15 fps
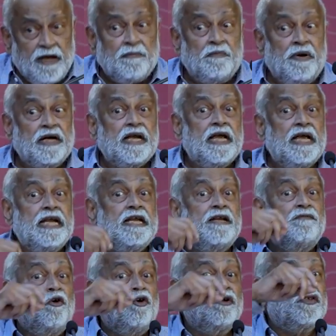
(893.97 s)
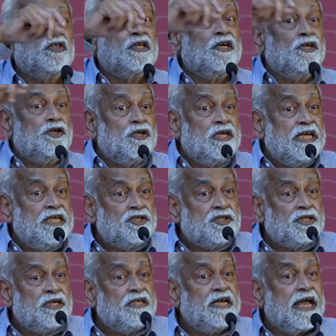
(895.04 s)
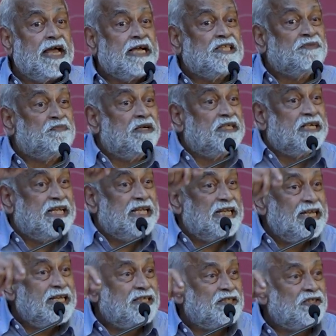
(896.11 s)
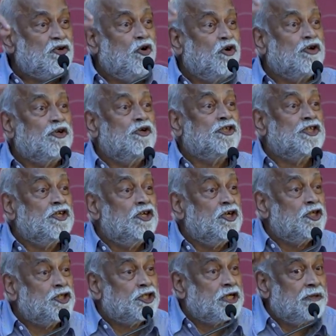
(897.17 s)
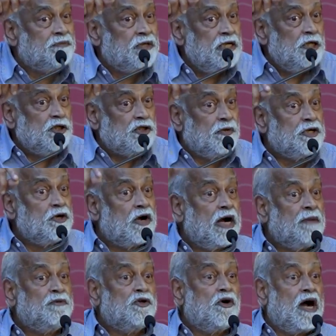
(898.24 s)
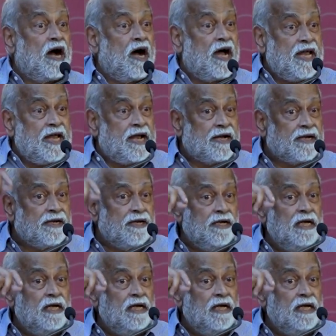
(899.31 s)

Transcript: But it involves circulation, expertise, connoisseurship. So when you come to high-end